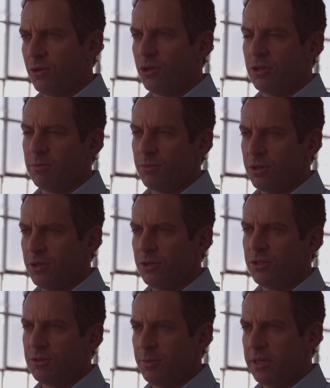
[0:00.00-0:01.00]
you couldn't
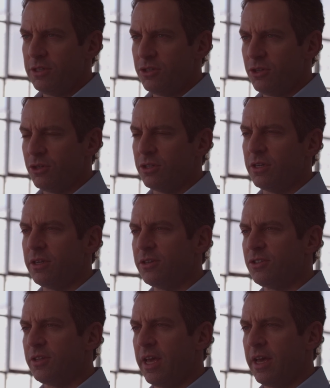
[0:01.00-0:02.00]
produce speech or you couldn't
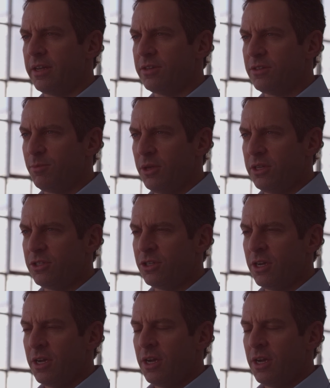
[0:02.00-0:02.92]
understand speech,